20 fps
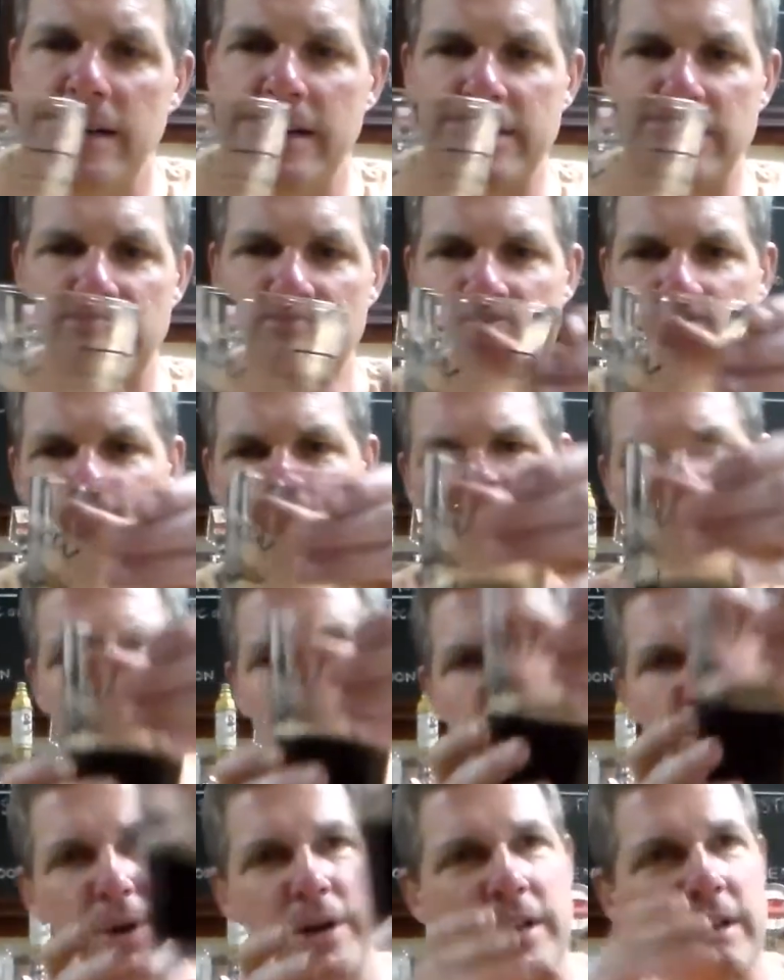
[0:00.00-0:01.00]
It's
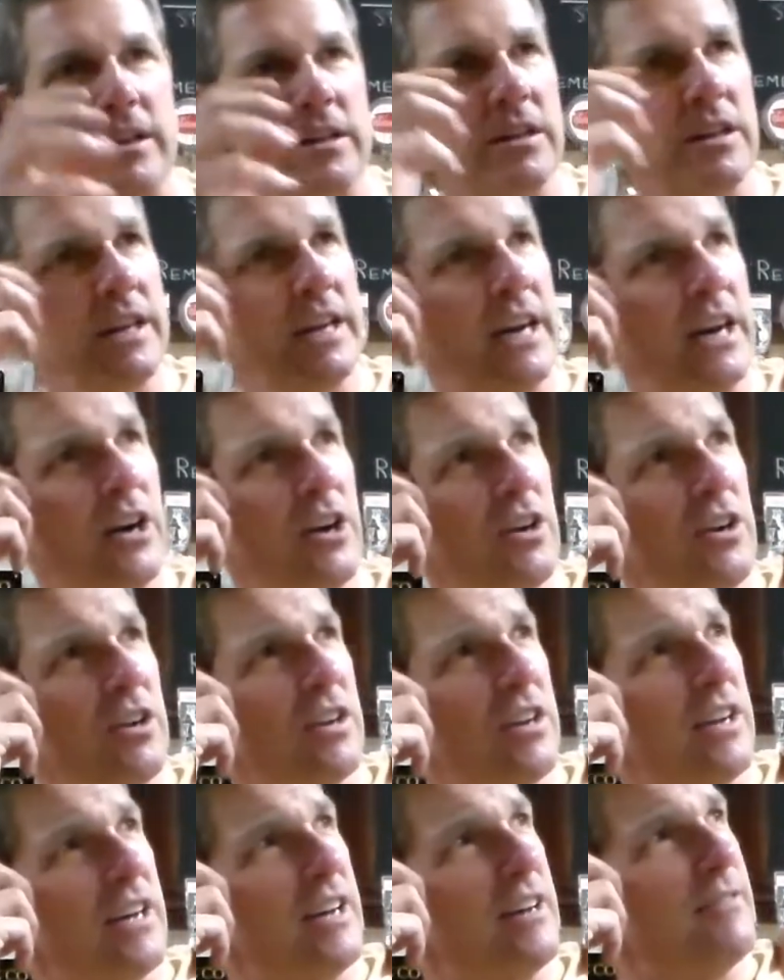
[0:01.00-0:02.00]
pretty clear
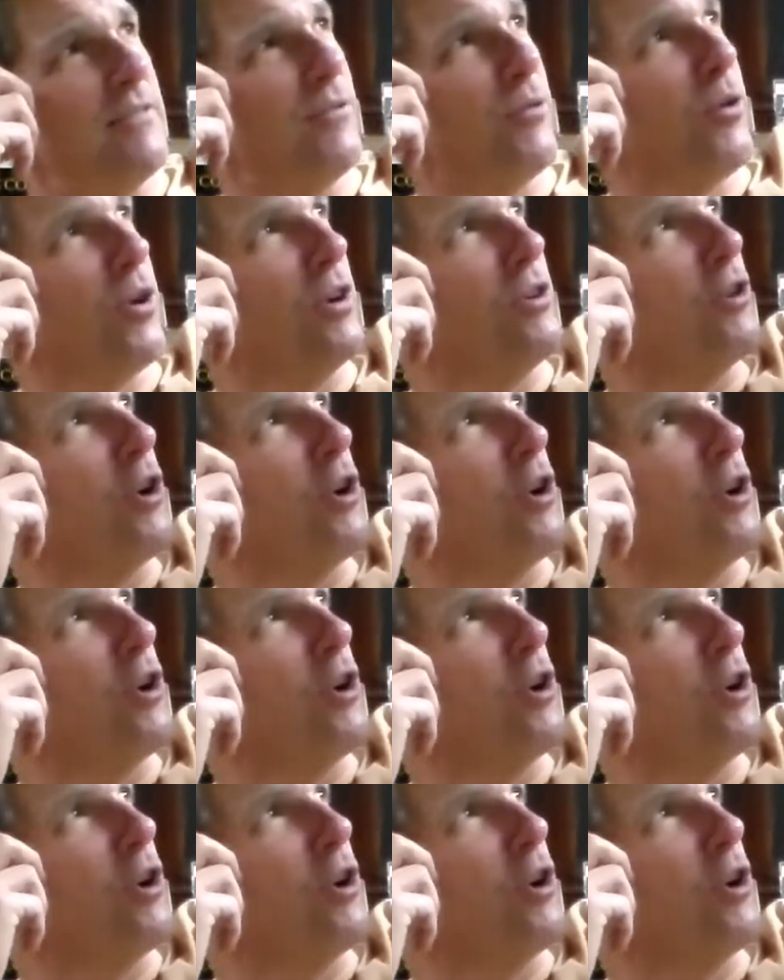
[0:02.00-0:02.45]
for